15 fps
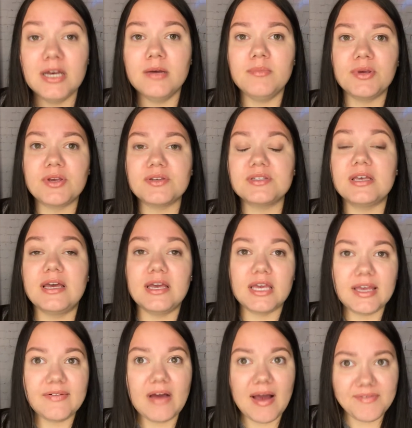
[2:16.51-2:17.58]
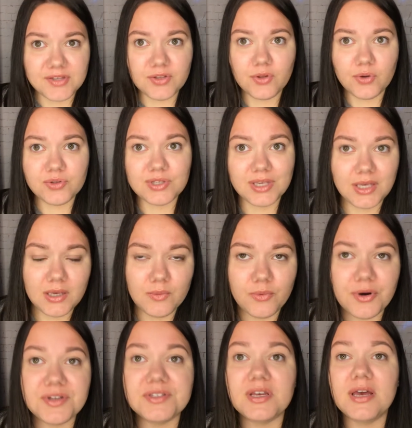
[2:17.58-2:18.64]
Because if after those
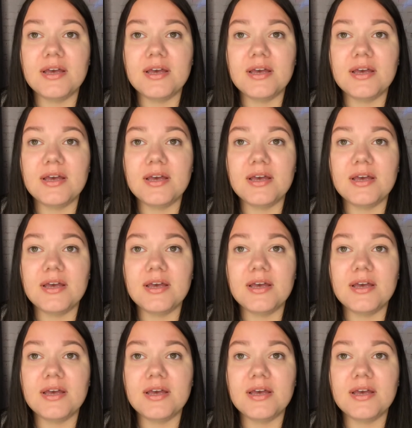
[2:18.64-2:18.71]
keywords